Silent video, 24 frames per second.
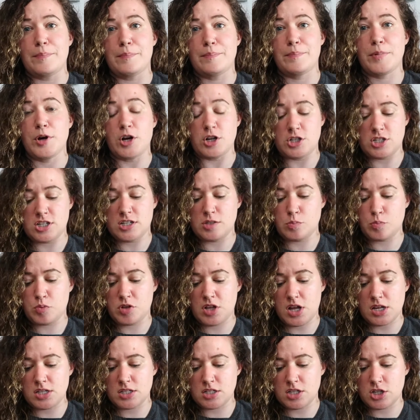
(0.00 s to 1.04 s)
purchase
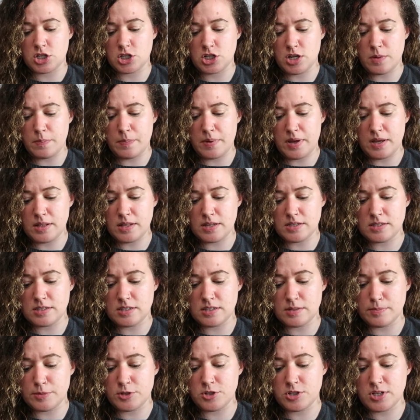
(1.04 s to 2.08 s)
plus shipping. This
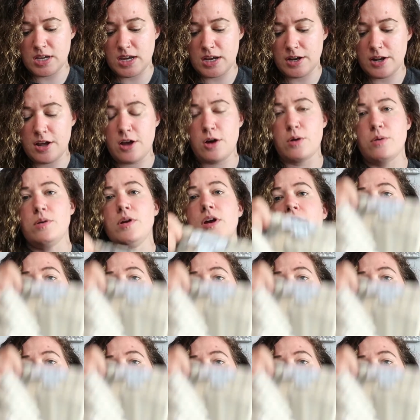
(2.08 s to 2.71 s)
is Moschino